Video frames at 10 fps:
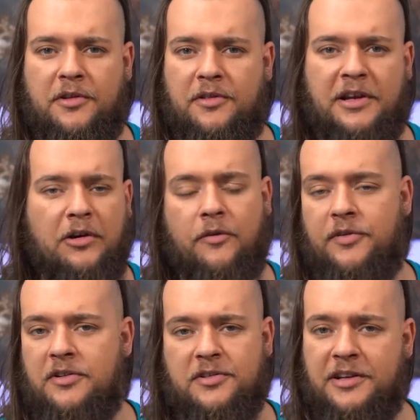then they
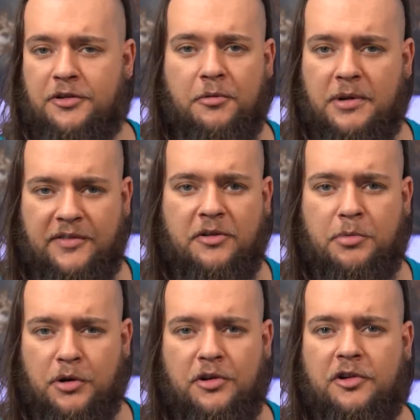obviously don't have a
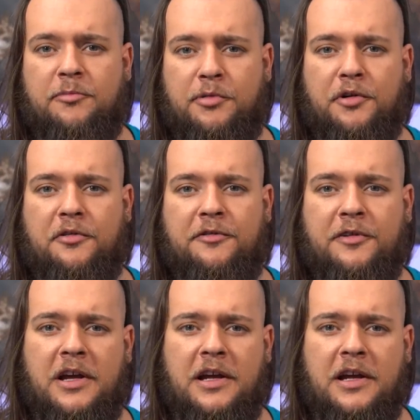burden of proof.